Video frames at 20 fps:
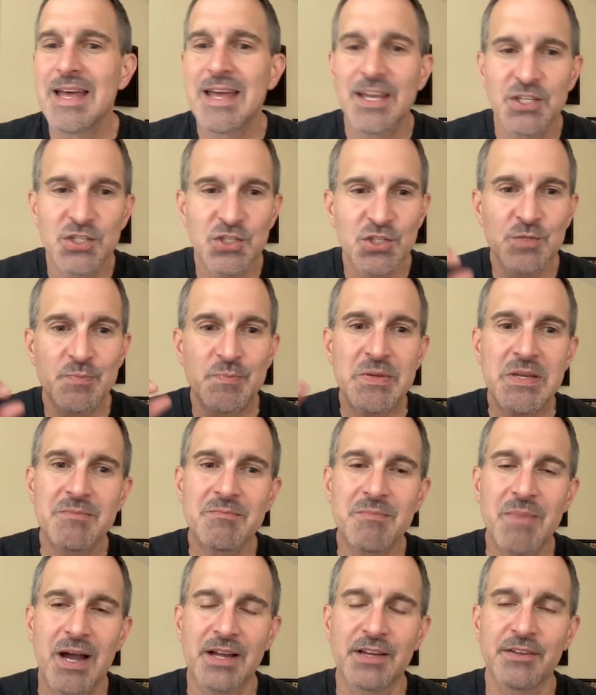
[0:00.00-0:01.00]
It's just
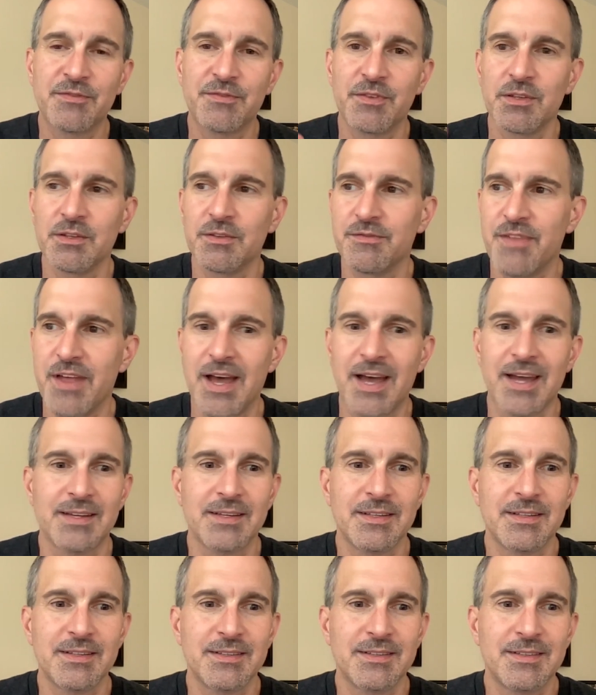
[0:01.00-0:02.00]
being mindful of
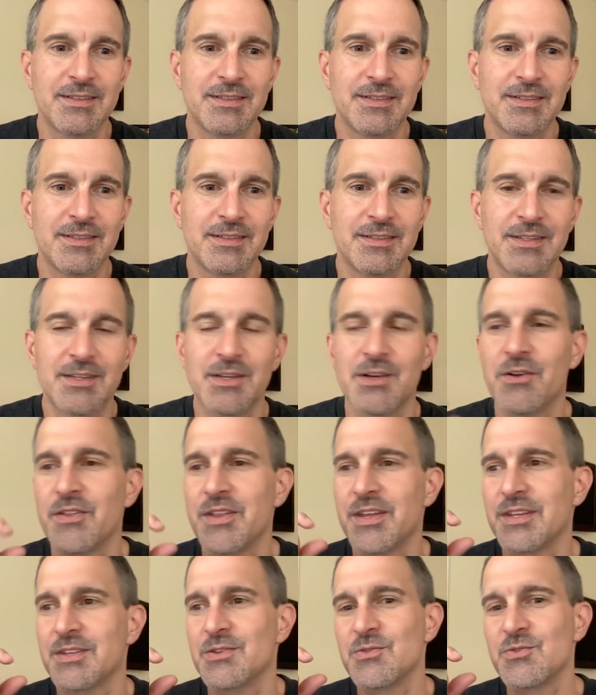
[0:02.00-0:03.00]
that, you know,
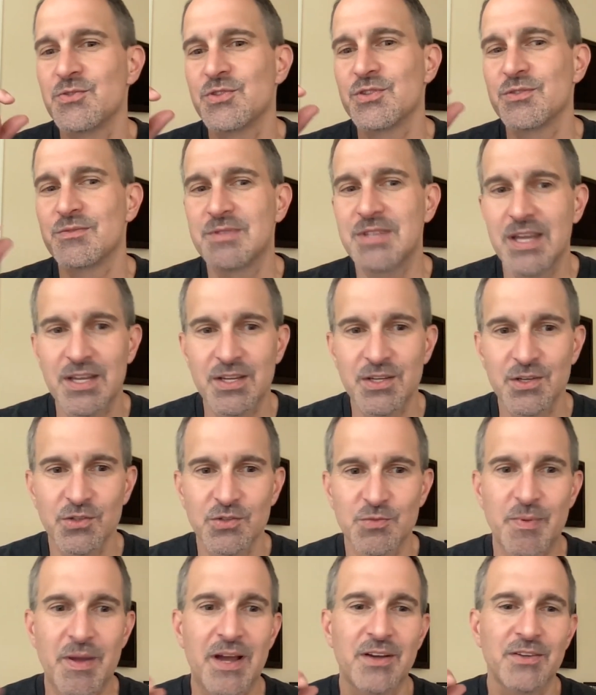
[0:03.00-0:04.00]
that you should date your
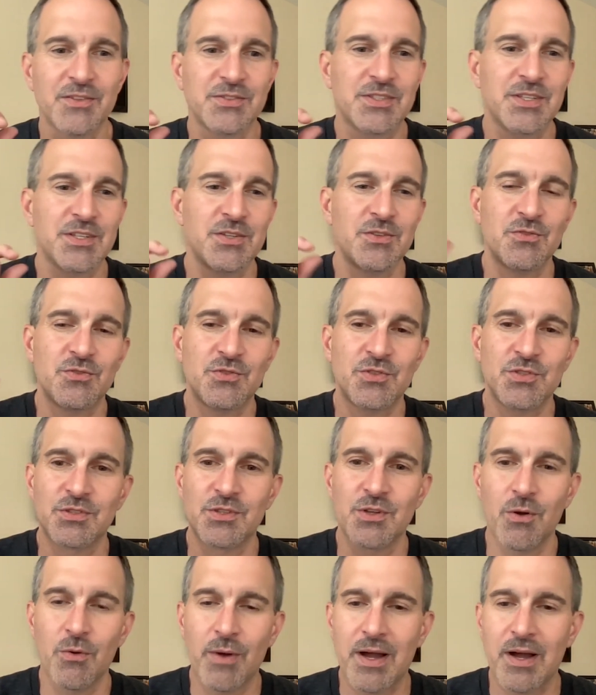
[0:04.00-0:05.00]
spouse, that you should
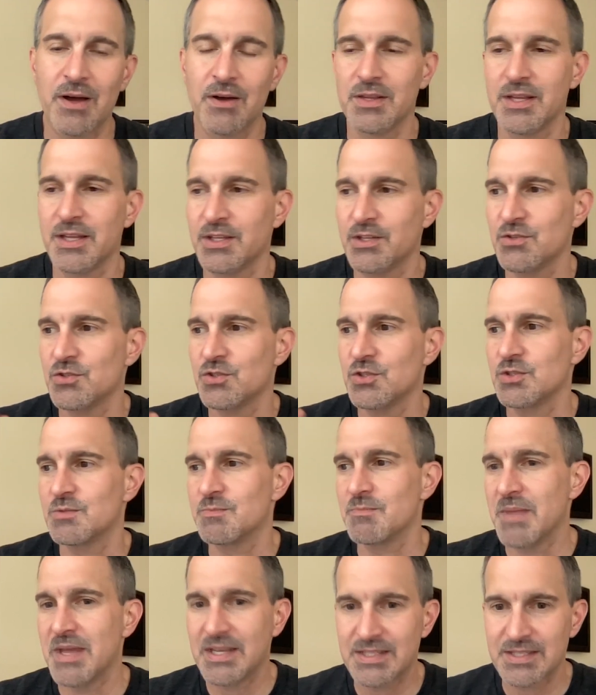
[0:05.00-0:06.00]
go out, like you should
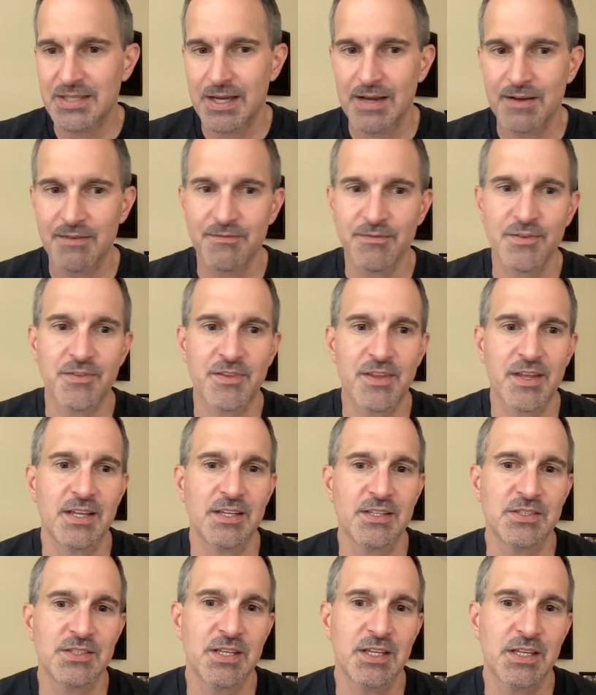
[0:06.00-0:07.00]
make time for
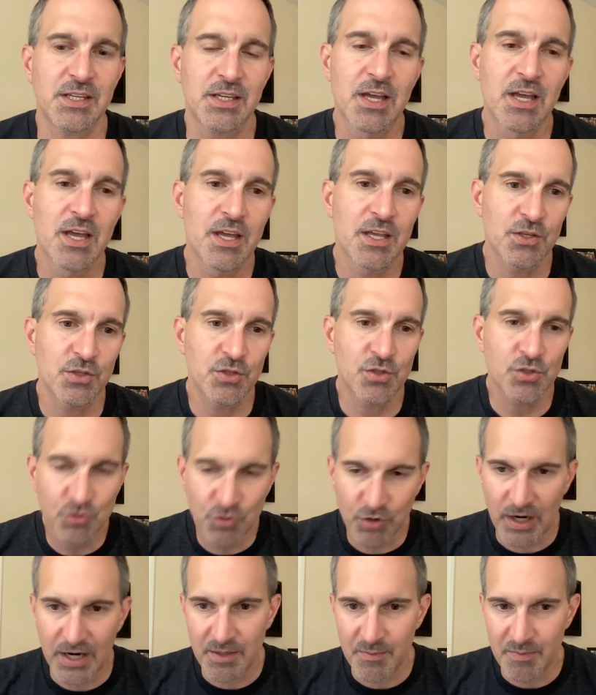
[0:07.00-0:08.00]
things, like you should
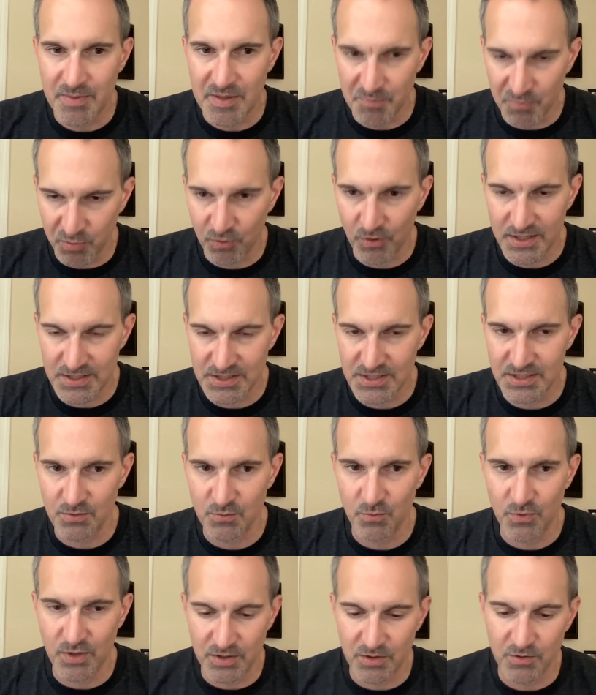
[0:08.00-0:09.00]
try to be present
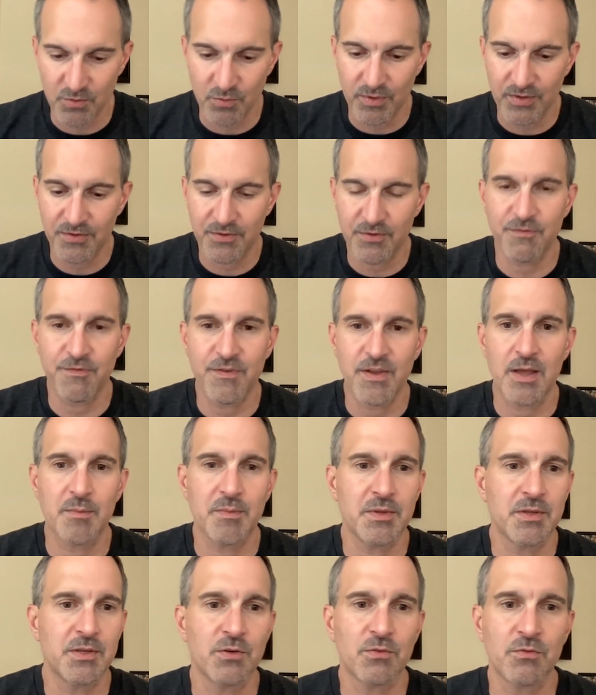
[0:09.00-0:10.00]
when you're with your
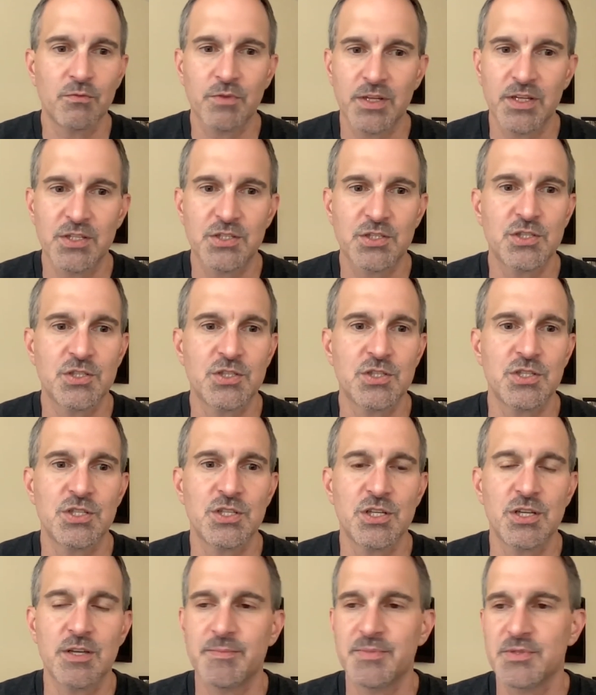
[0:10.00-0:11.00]
family or
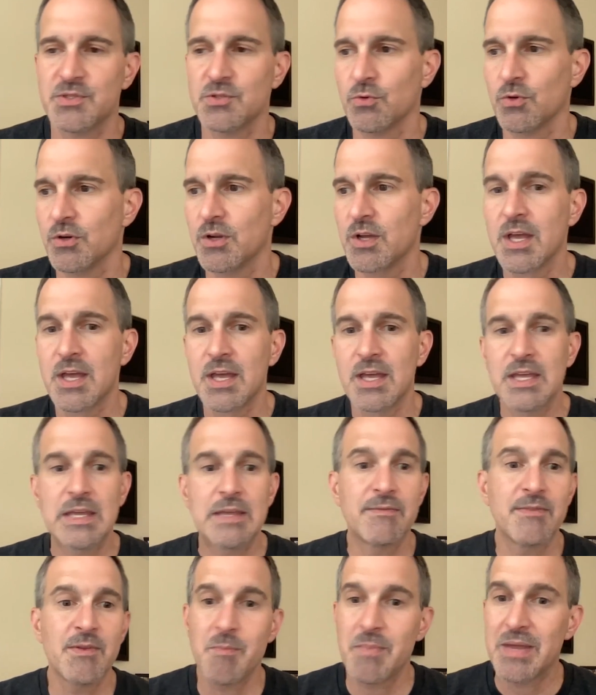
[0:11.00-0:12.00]
relationships or
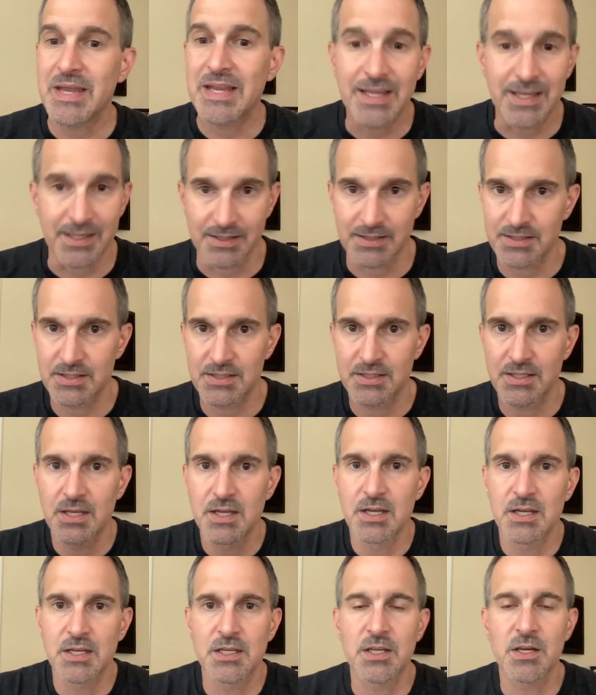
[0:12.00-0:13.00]
even meetings.
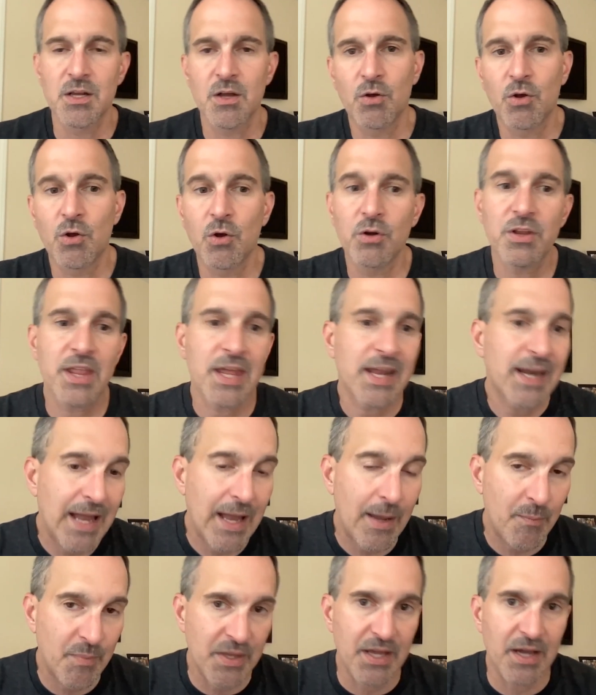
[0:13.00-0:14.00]
You know, go to that
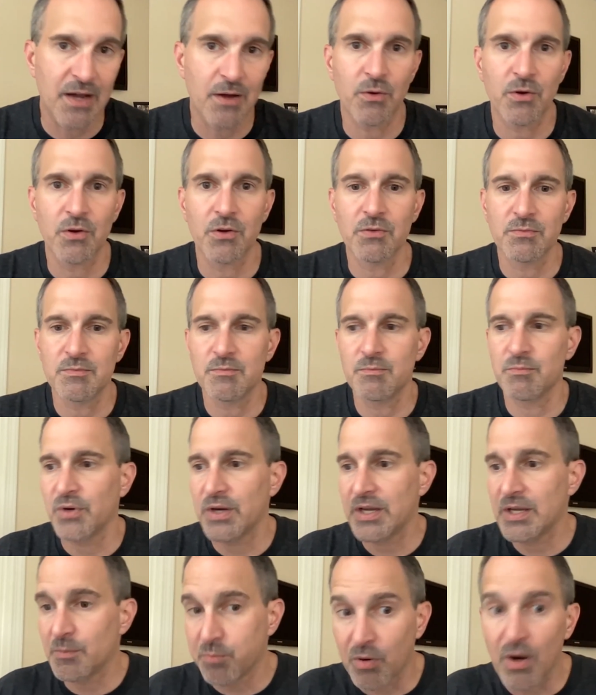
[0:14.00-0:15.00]
happy hour,
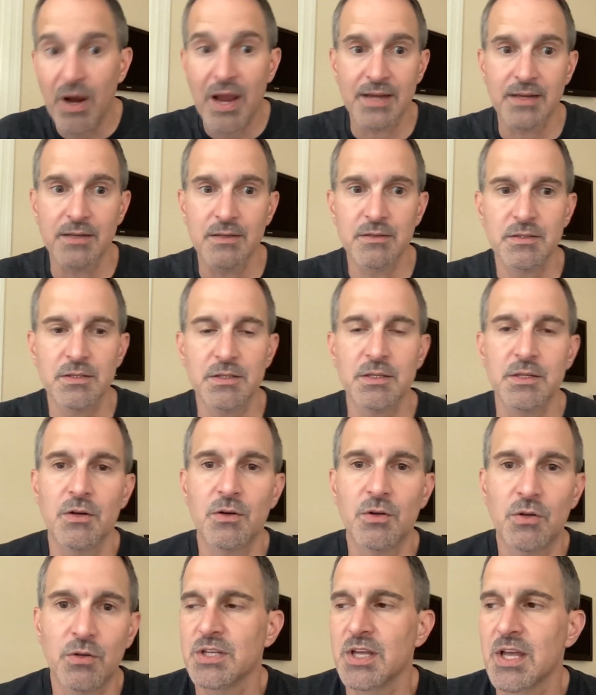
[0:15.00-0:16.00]
break bread, you know.